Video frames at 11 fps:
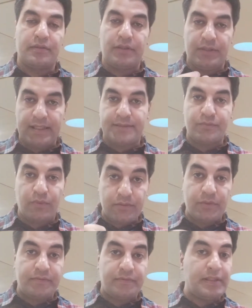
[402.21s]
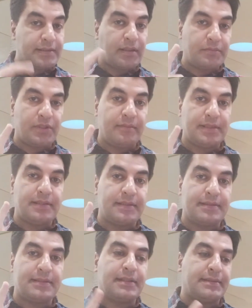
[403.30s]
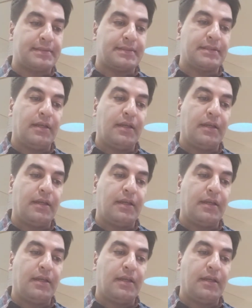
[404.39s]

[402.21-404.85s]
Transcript: and that's what we feel sometimes in the sicknesses